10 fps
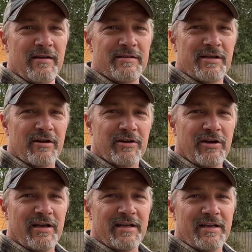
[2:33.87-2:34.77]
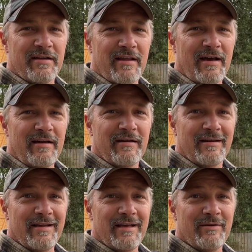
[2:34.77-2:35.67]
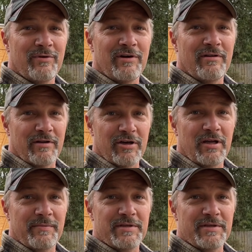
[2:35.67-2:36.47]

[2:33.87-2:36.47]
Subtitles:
So I'm going to go ahead and get to that, and then we'll load up the